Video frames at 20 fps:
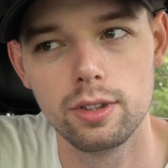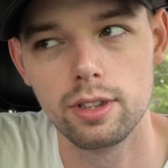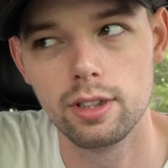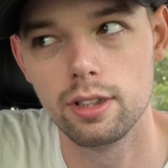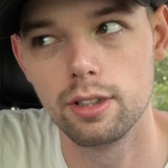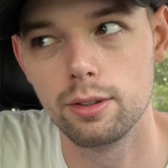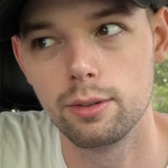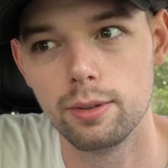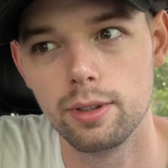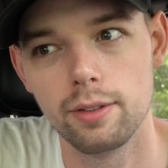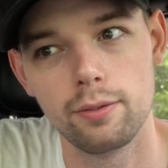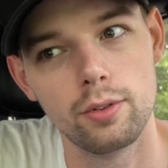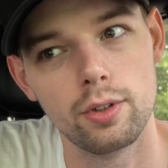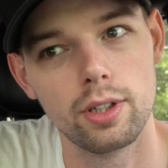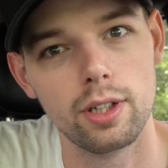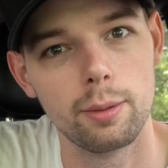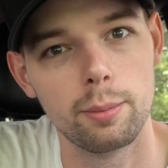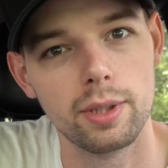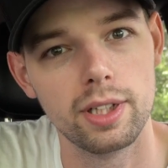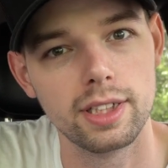You know, if you're
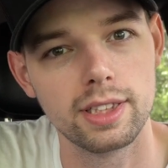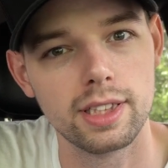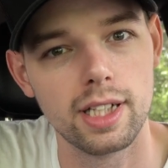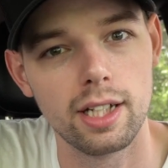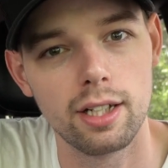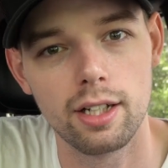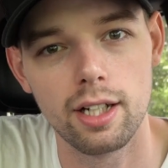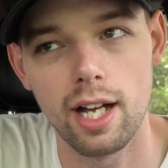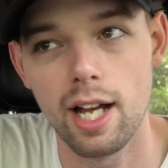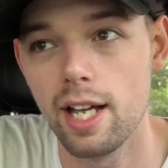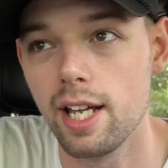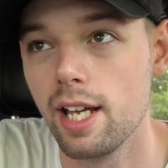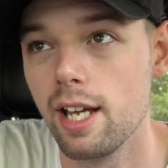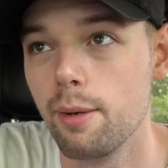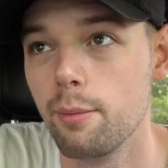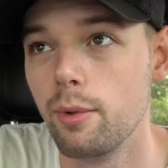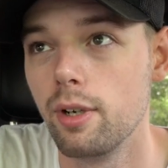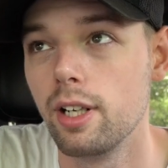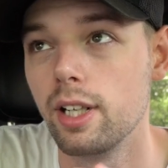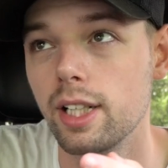in a place like I
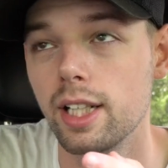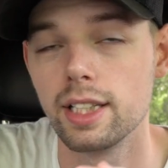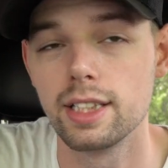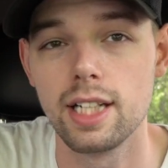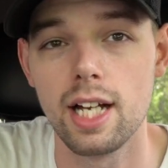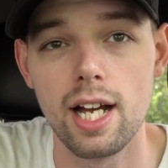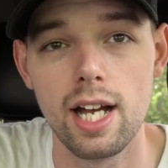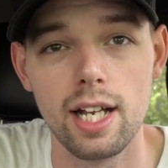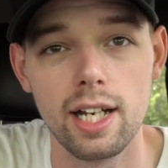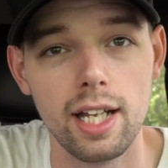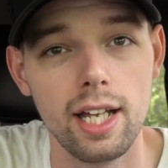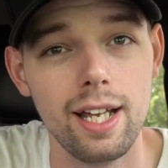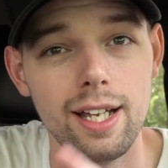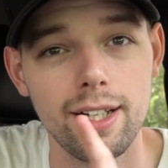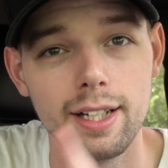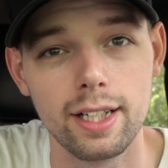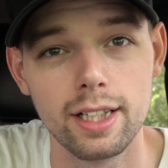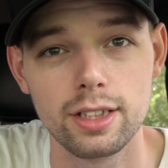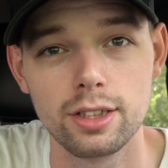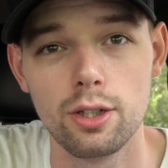am where it gets hot and
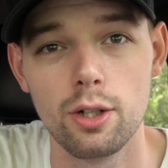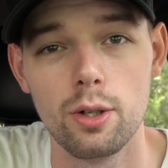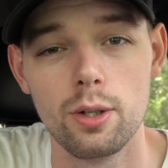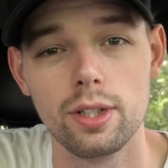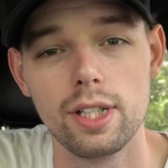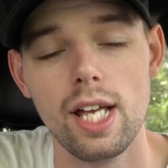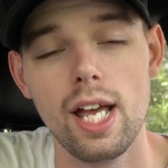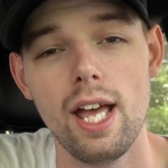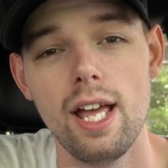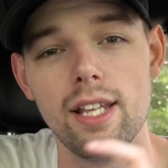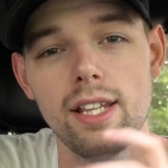it gets cold,